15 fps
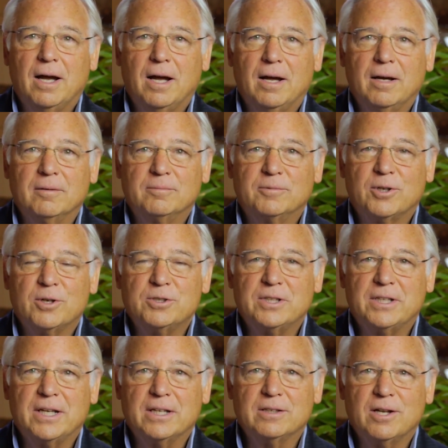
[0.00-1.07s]
encourage
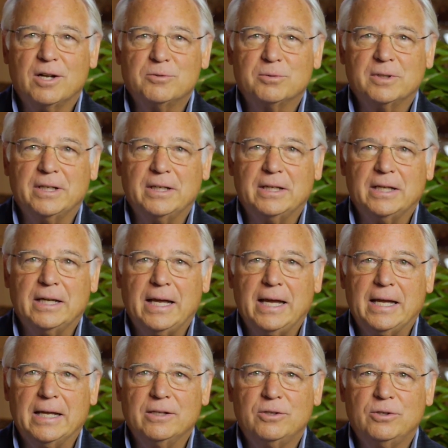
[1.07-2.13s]
you to get in touch with Linda
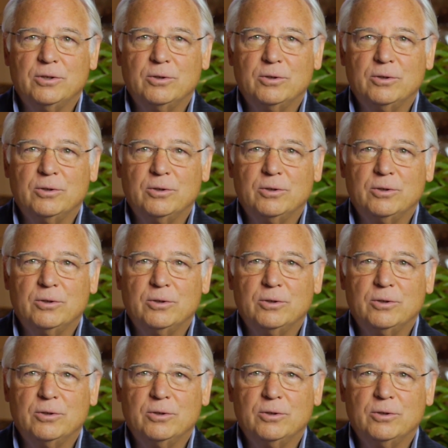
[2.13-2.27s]
and